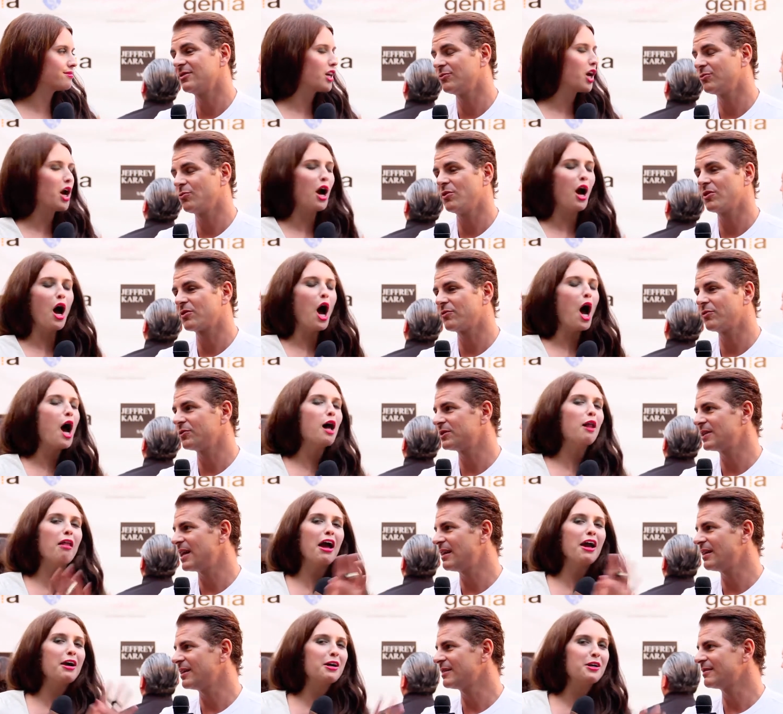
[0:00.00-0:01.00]
Speaker 1: of wonderful.
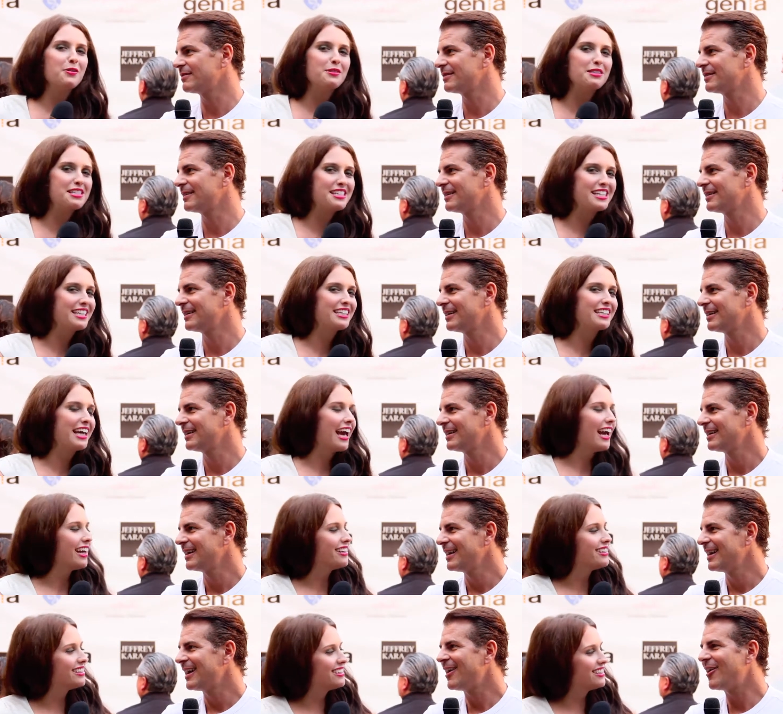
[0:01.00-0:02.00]
All talent. I
Speaker 2: heard was Dean
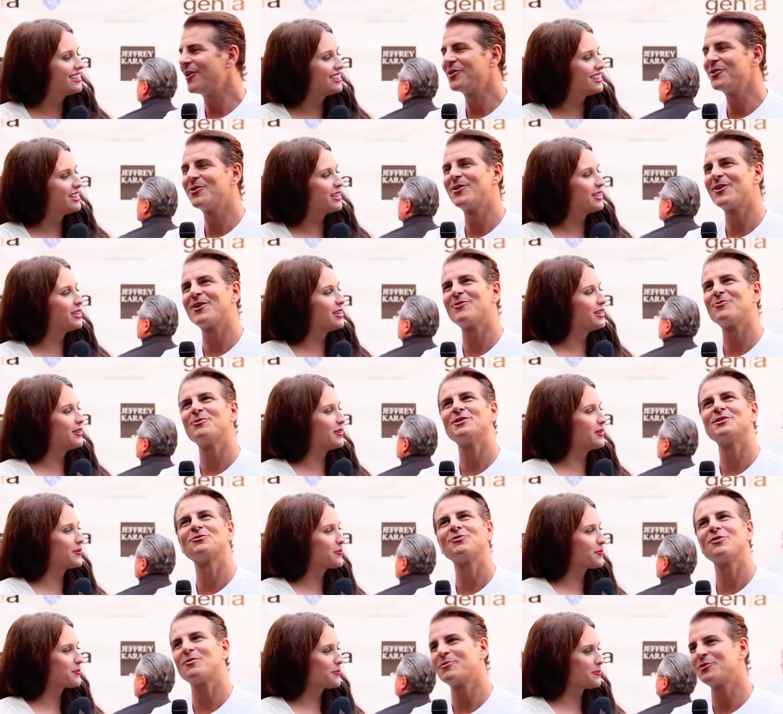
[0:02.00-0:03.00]
Cain.
Speaker 1: All you heard
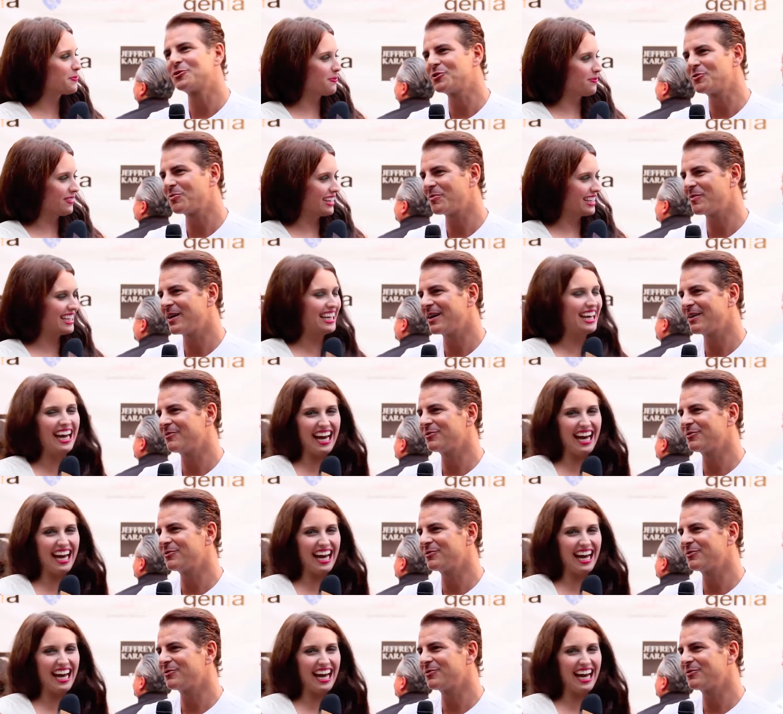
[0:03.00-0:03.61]
was former Superman.